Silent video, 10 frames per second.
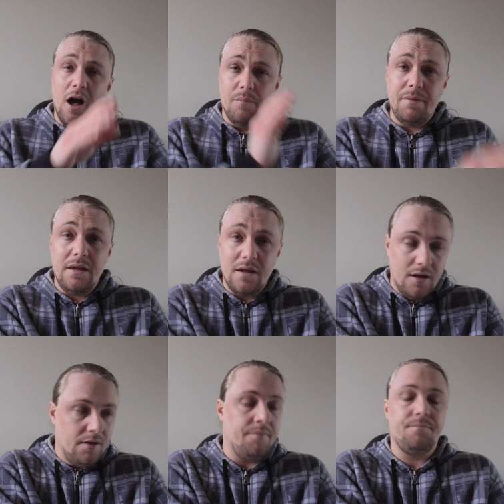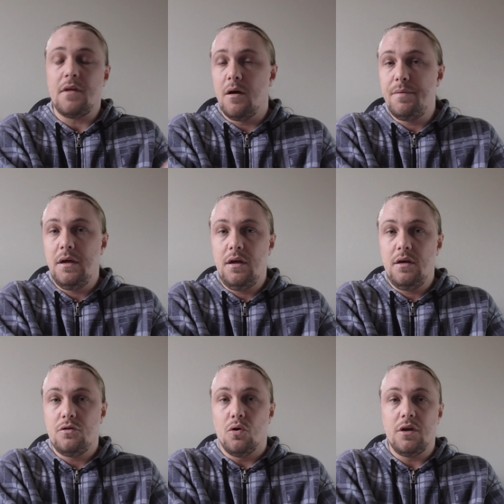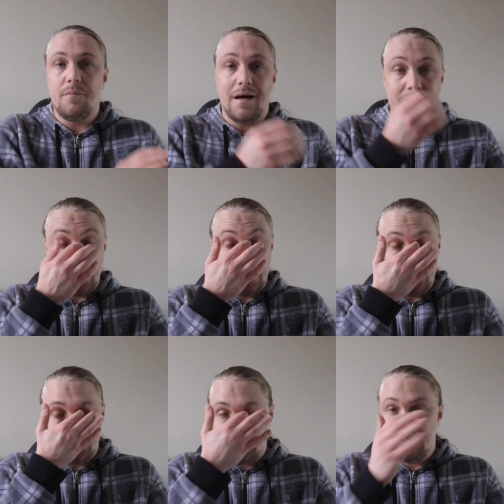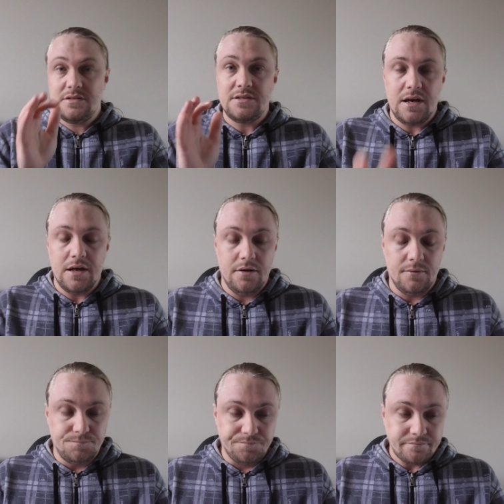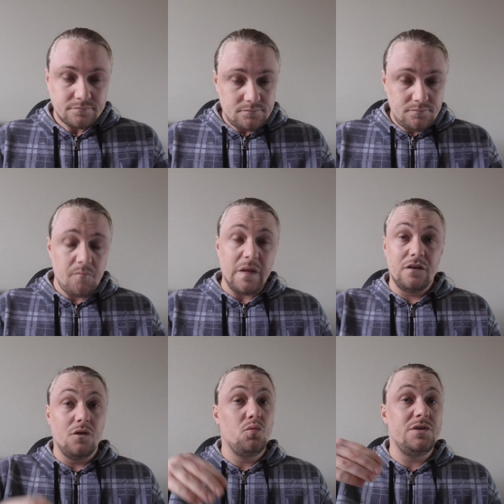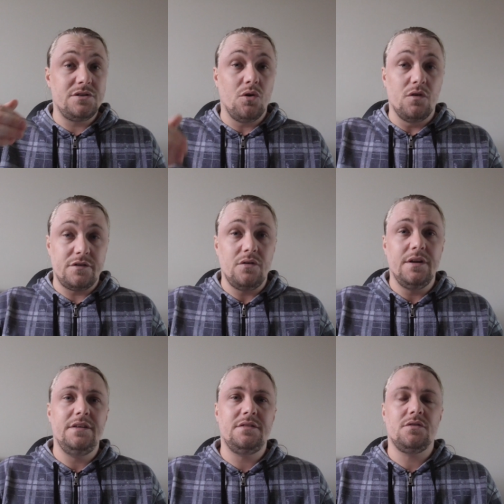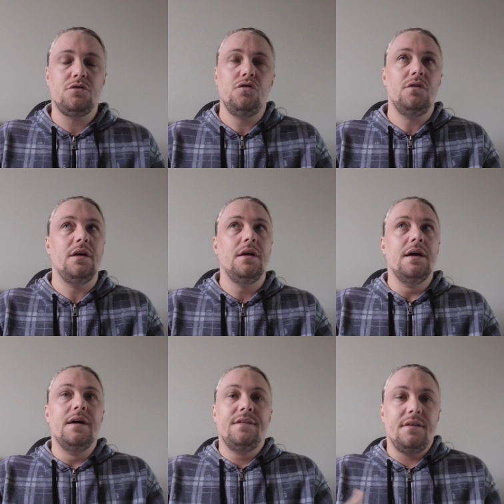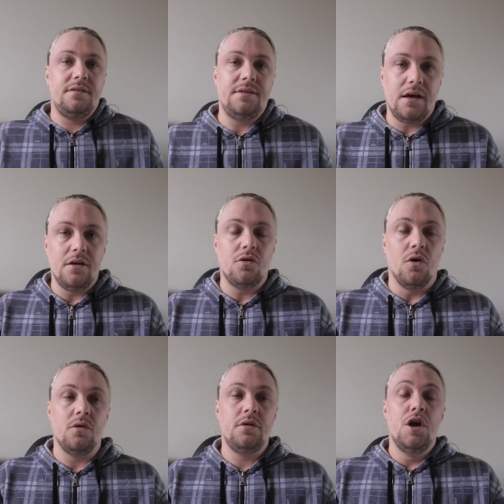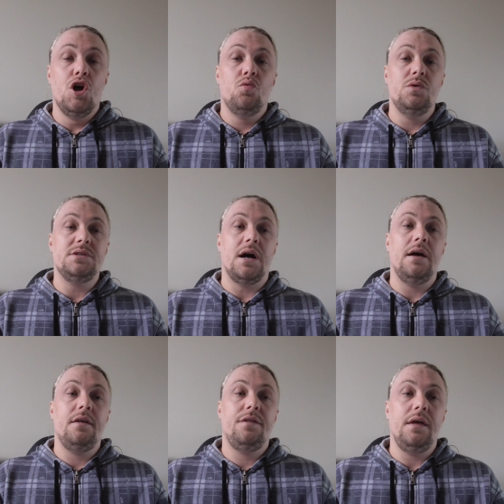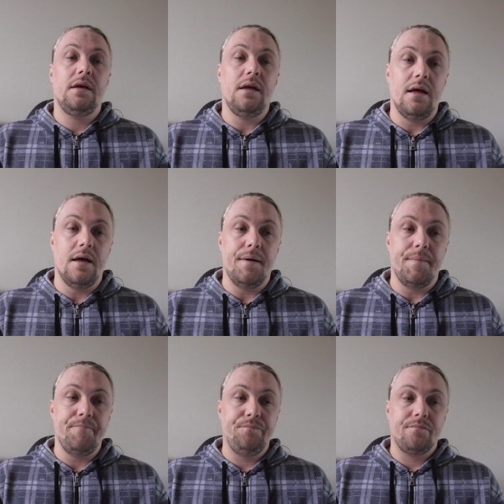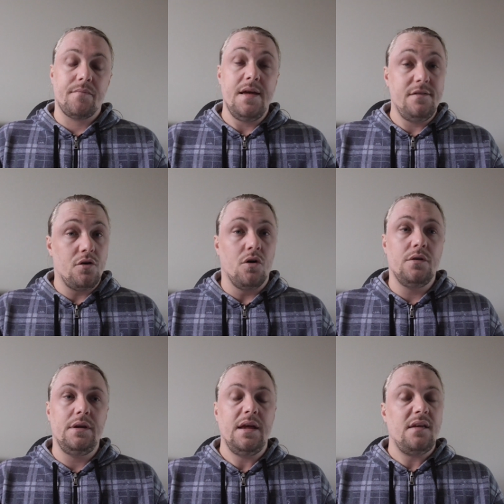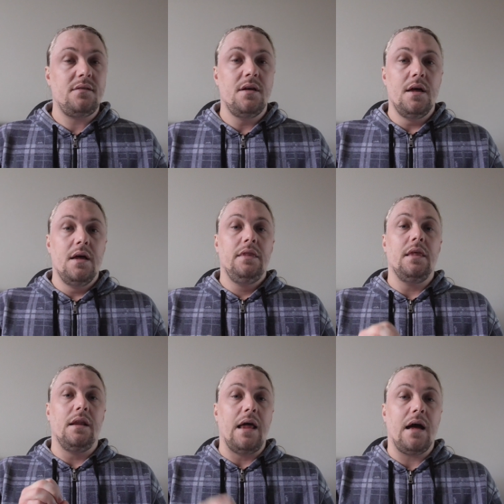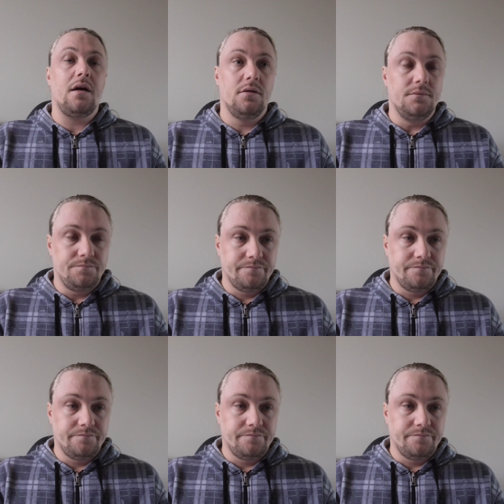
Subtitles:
I'll be talking about that in just a second. So, which also leads to the second con, which I think is a con, is the lack